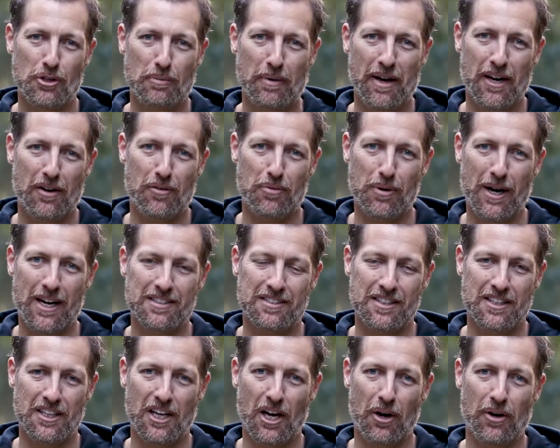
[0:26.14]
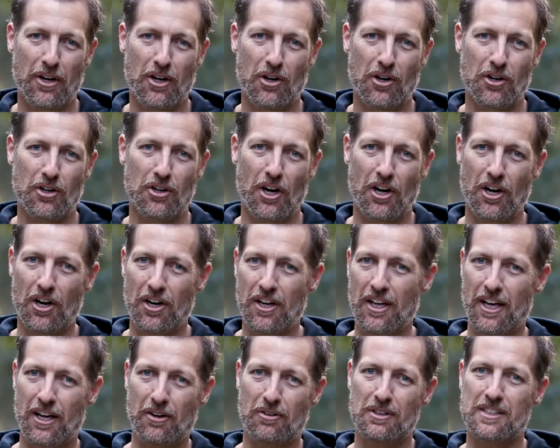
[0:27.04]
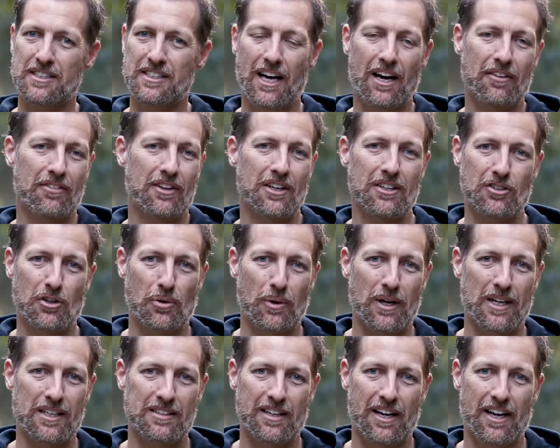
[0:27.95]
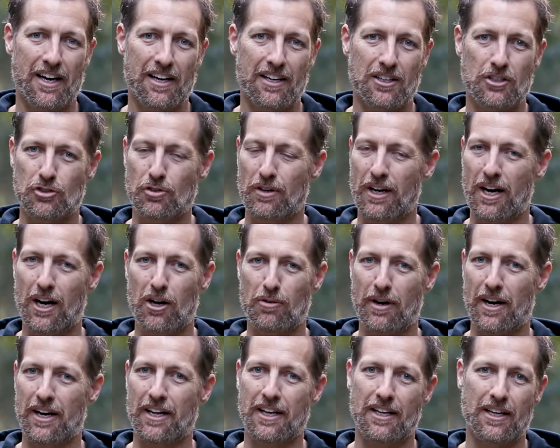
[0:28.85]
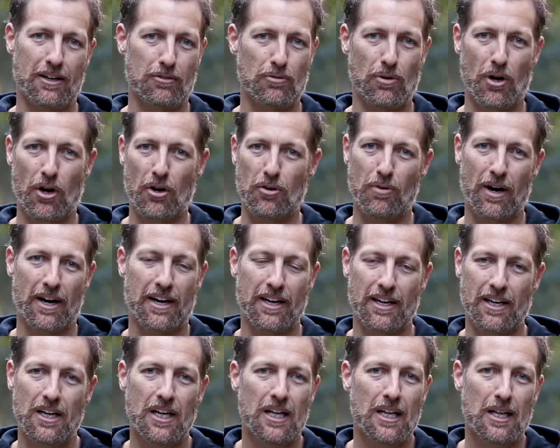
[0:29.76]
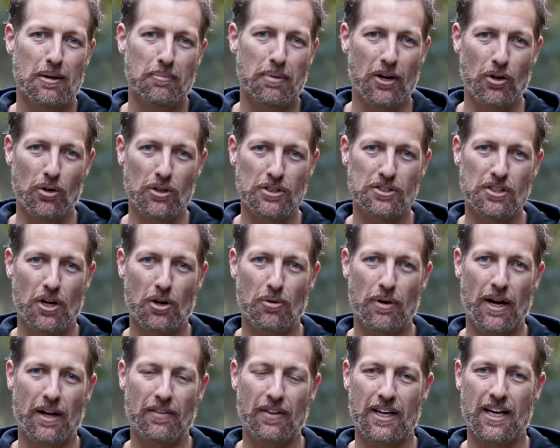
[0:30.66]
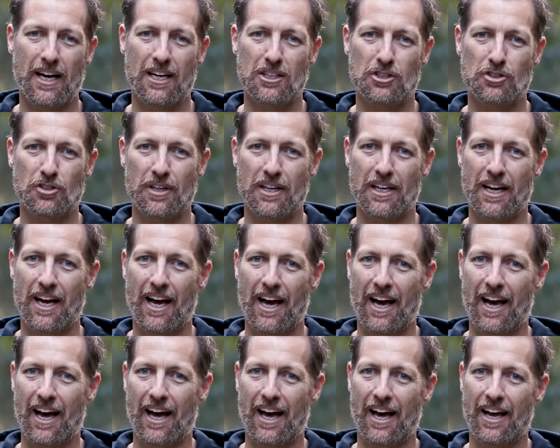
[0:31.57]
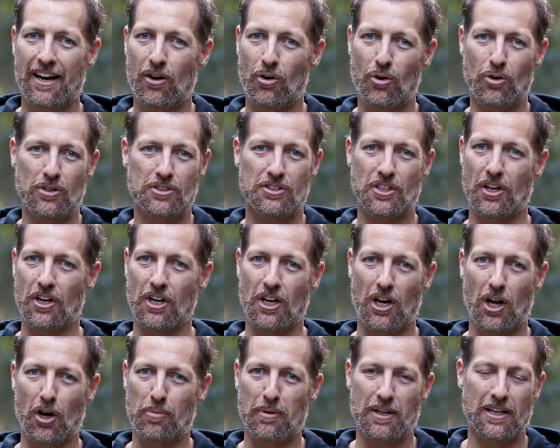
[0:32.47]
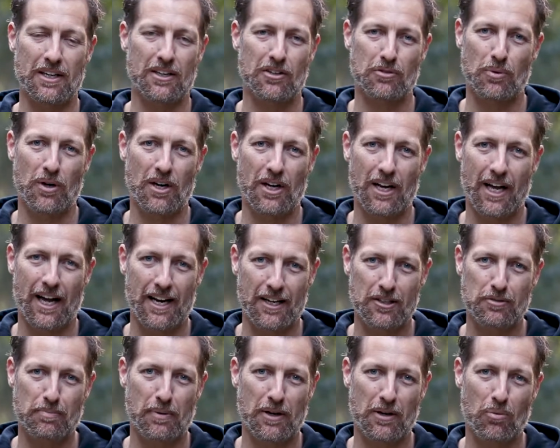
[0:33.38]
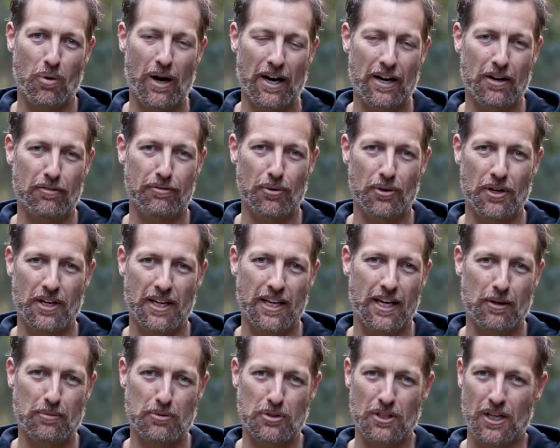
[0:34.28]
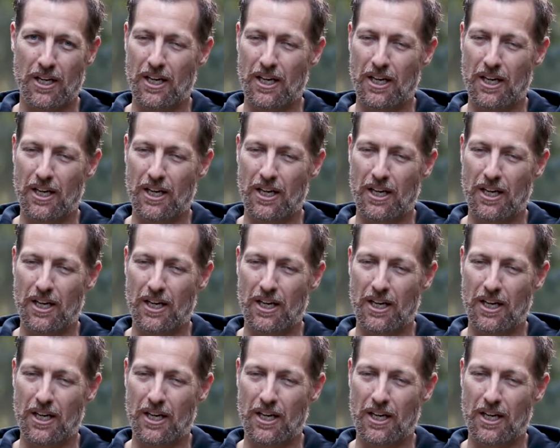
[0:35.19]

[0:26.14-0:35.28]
amount of racing going on, not only here in Southeast Queensland in trail running and road running, but also around the country and also globally as well. And it's been wonderful to keep